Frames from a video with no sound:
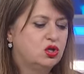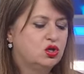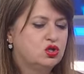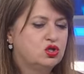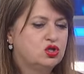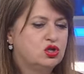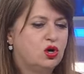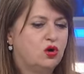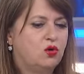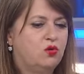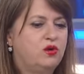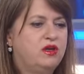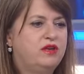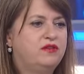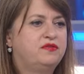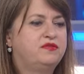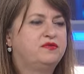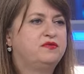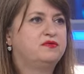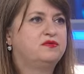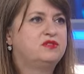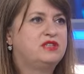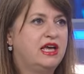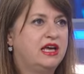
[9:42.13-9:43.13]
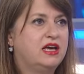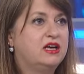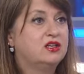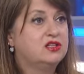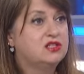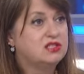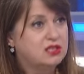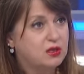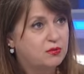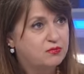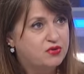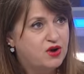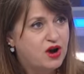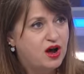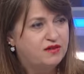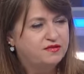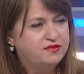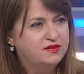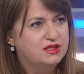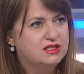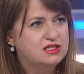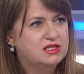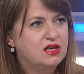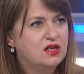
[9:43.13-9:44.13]
So we've taken some
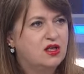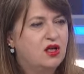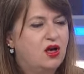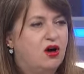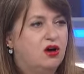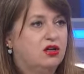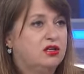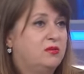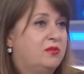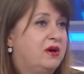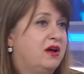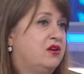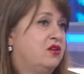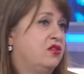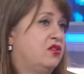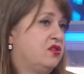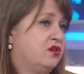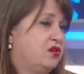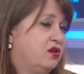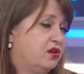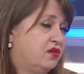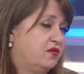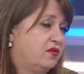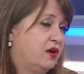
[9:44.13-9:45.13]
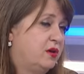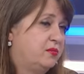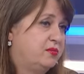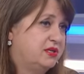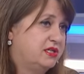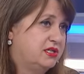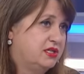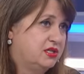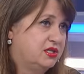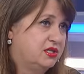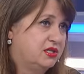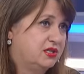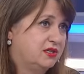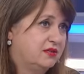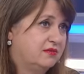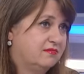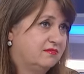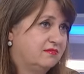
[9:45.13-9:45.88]
profits on about a third of our position.